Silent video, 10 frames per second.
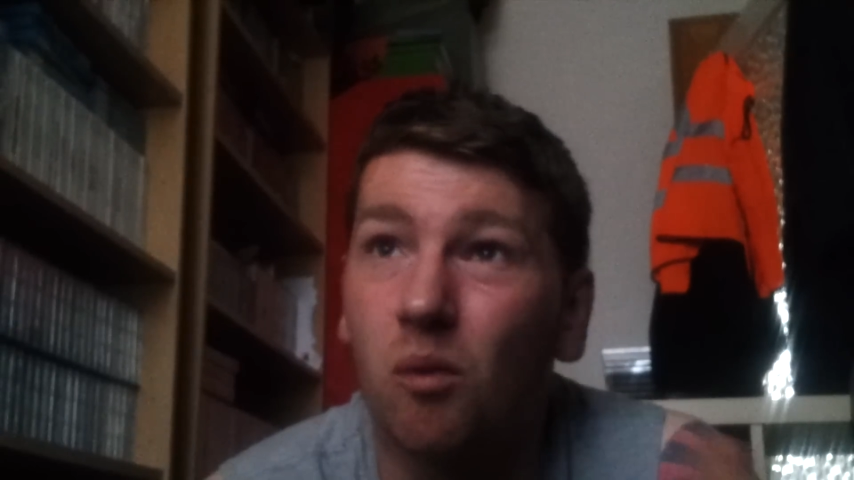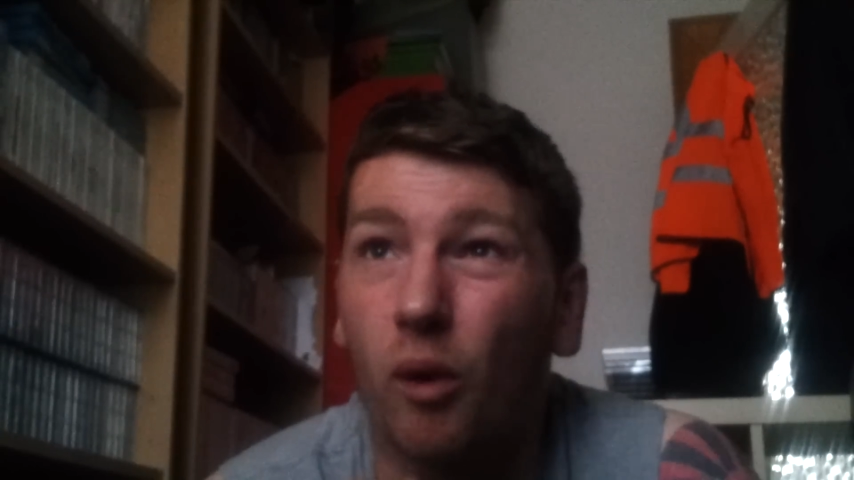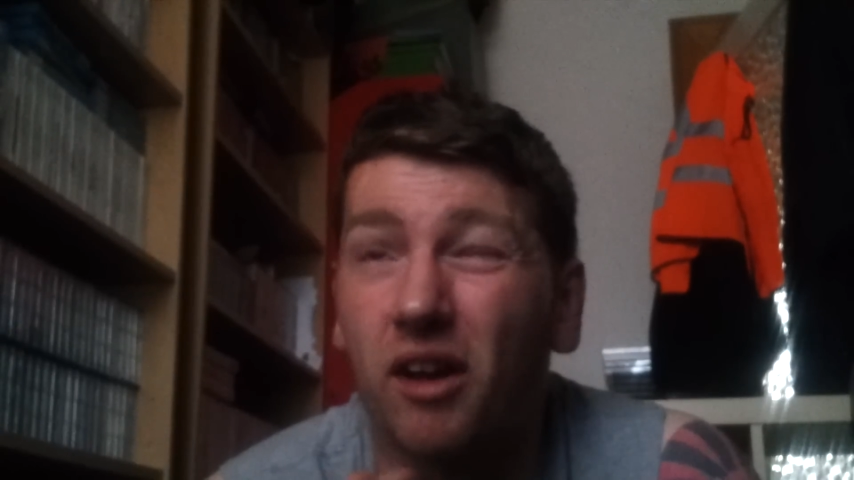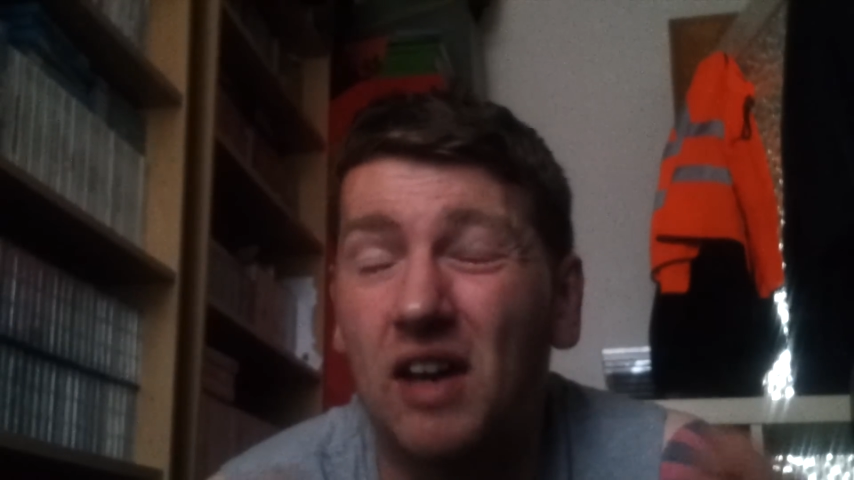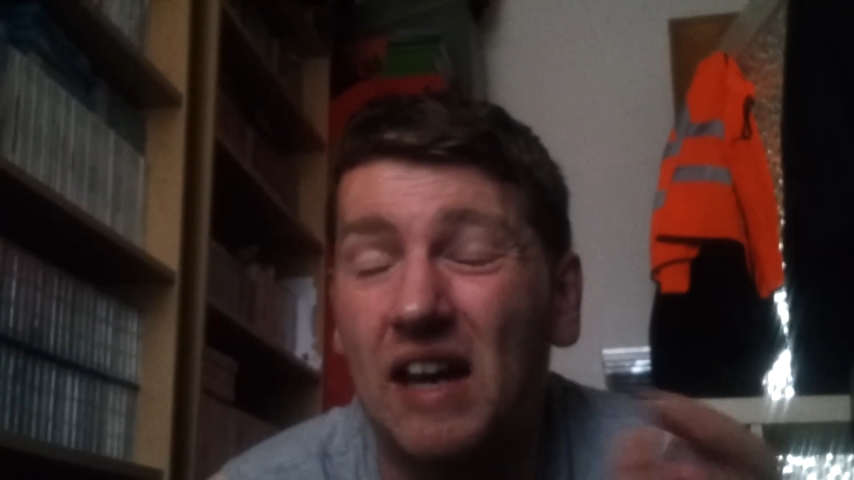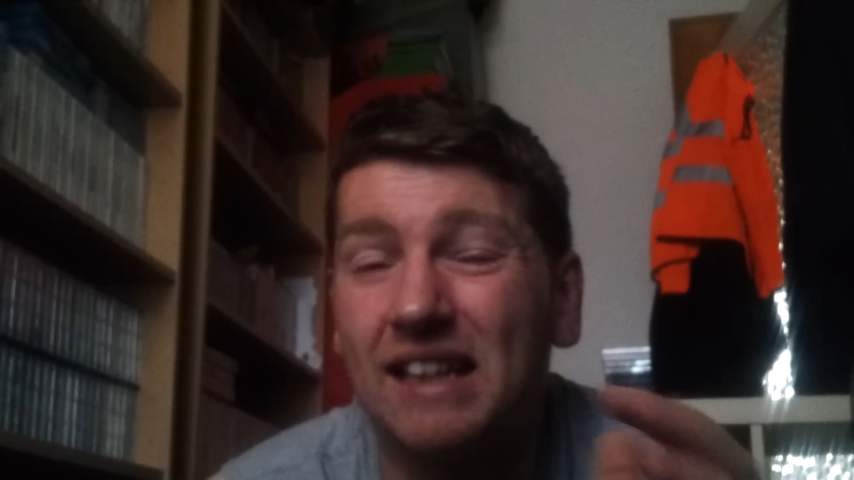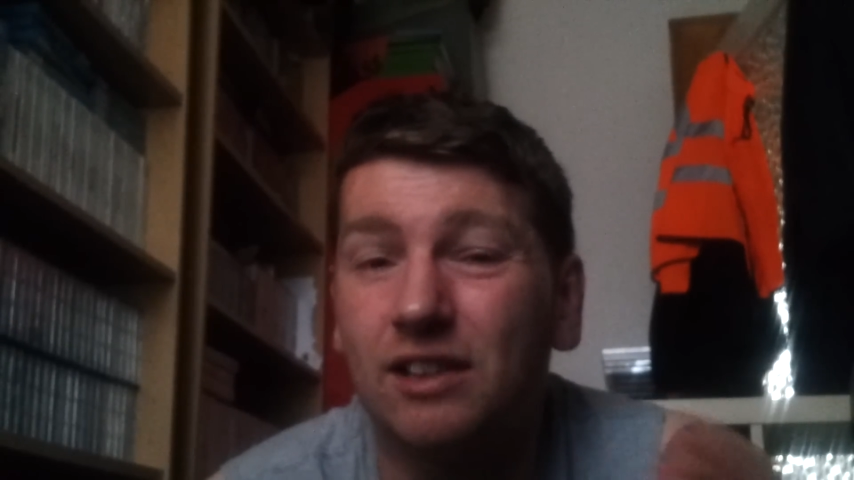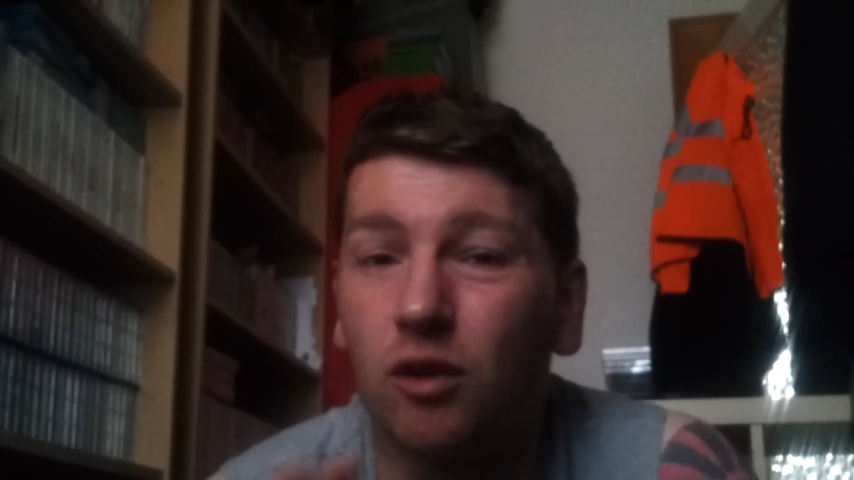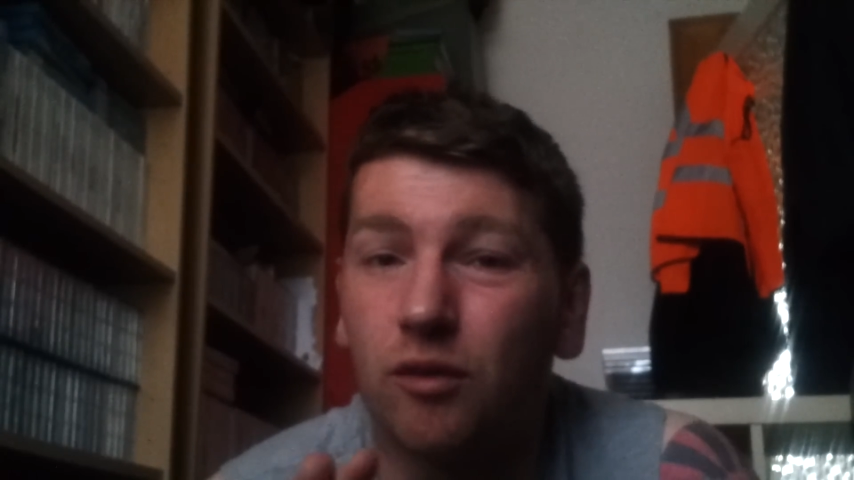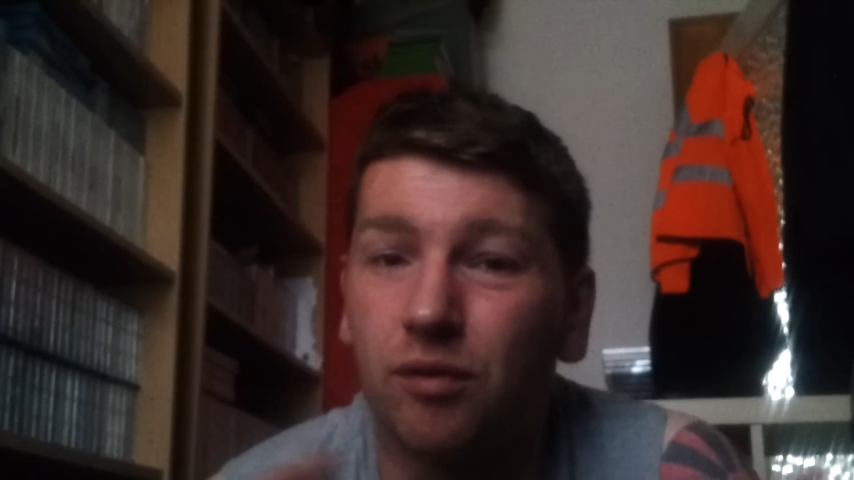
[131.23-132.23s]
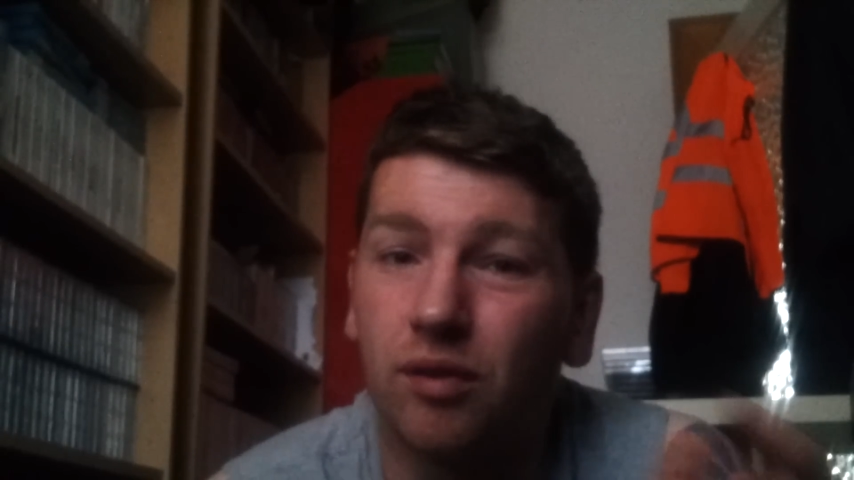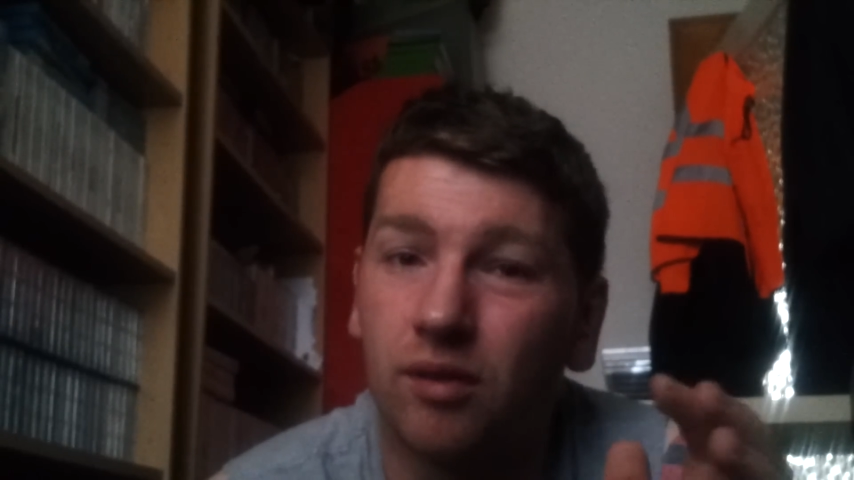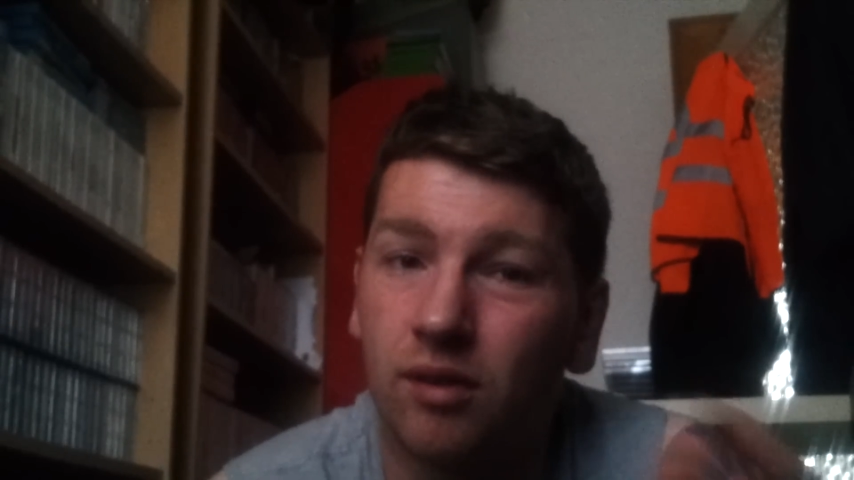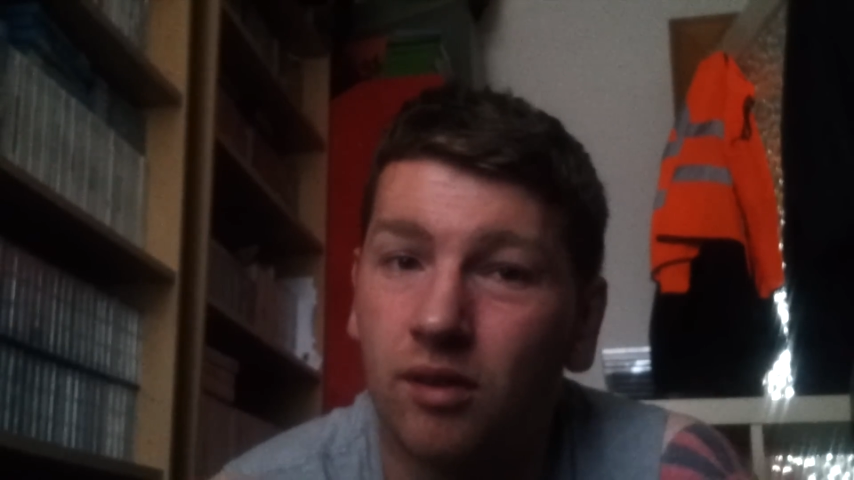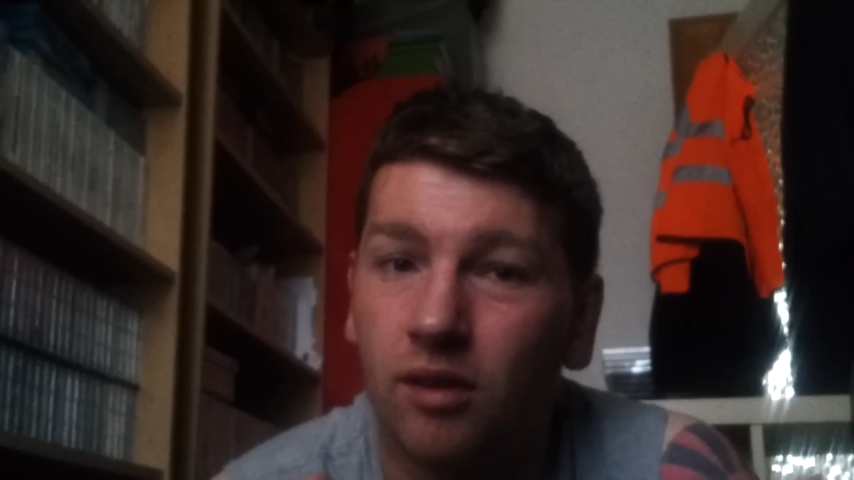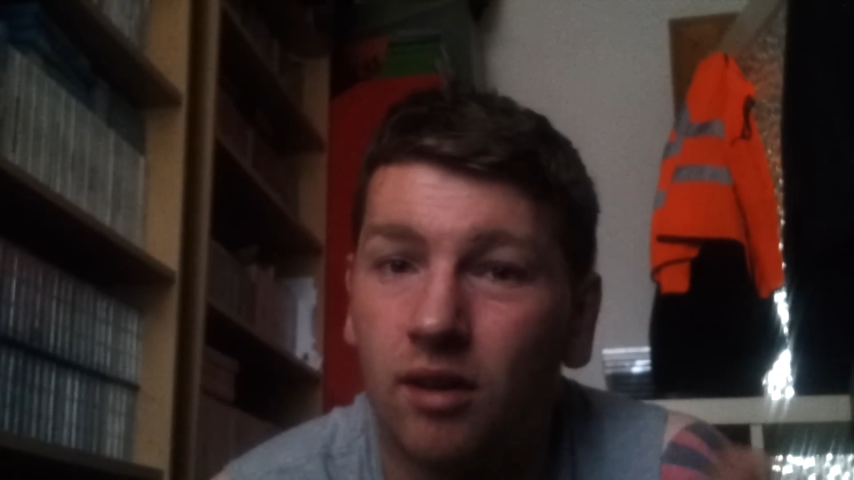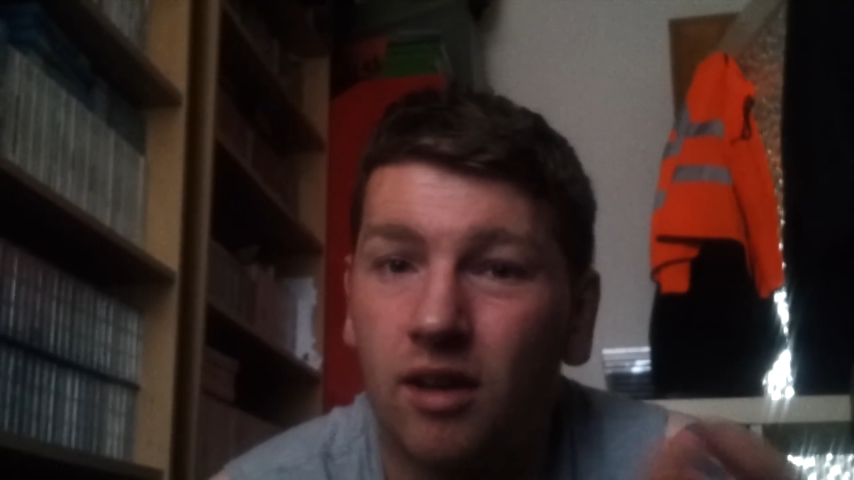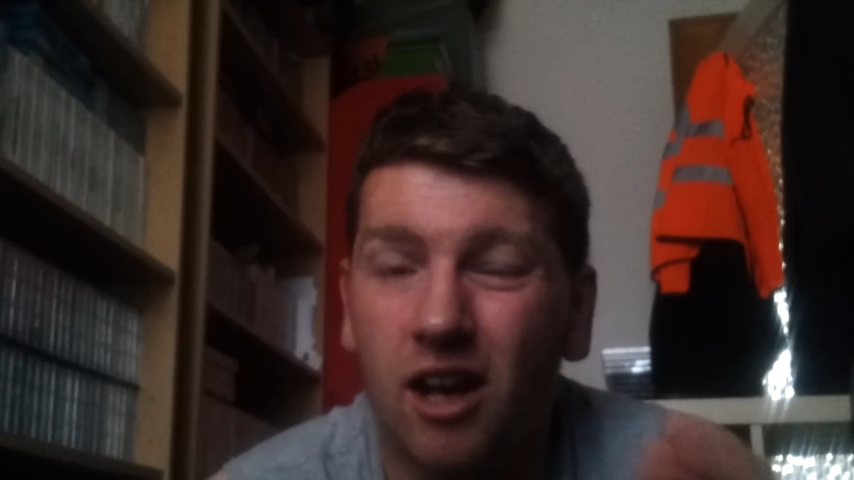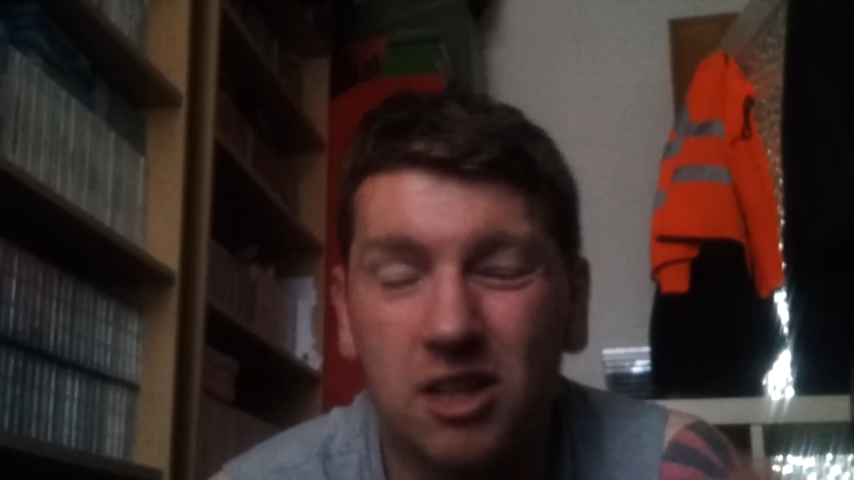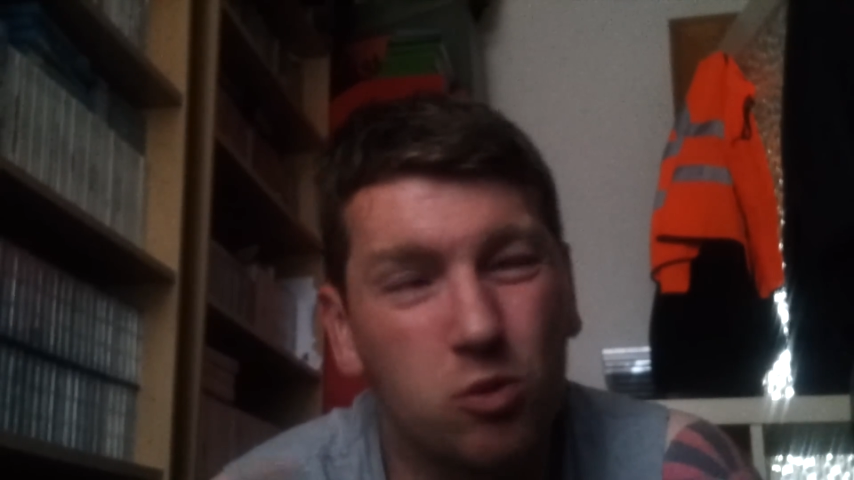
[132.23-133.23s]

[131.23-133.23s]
were kind of... I